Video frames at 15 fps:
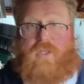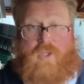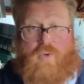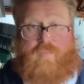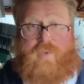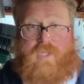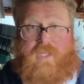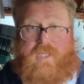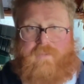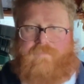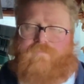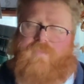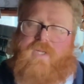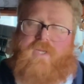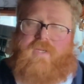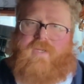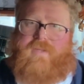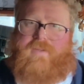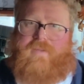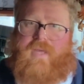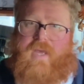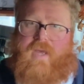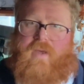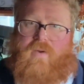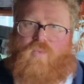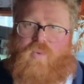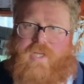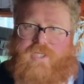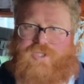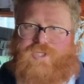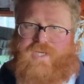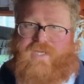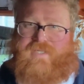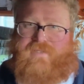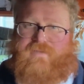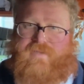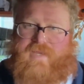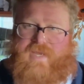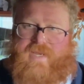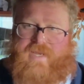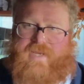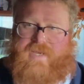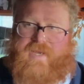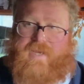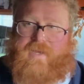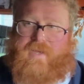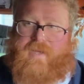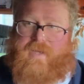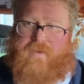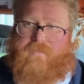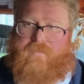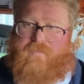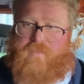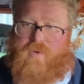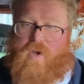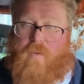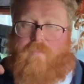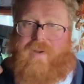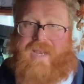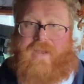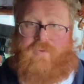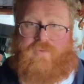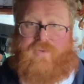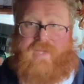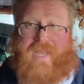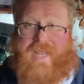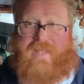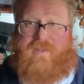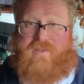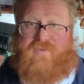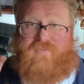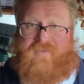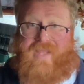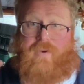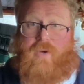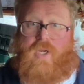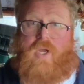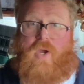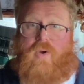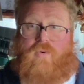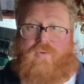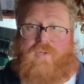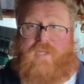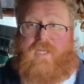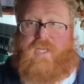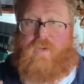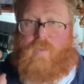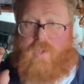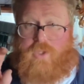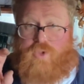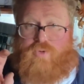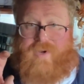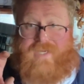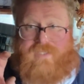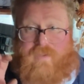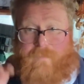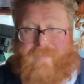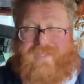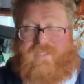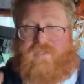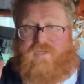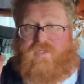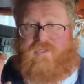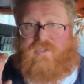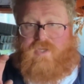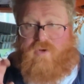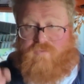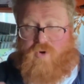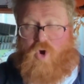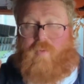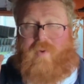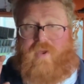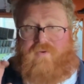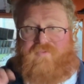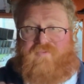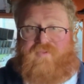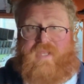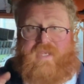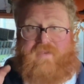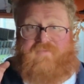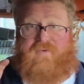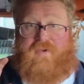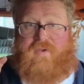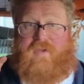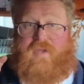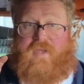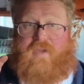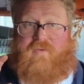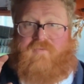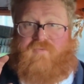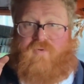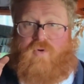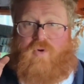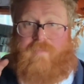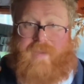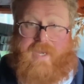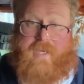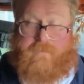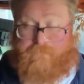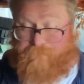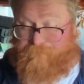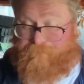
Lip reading: lupulin, which is the compound in the flower cone which creates the bitterness, aroma and flavour for beer.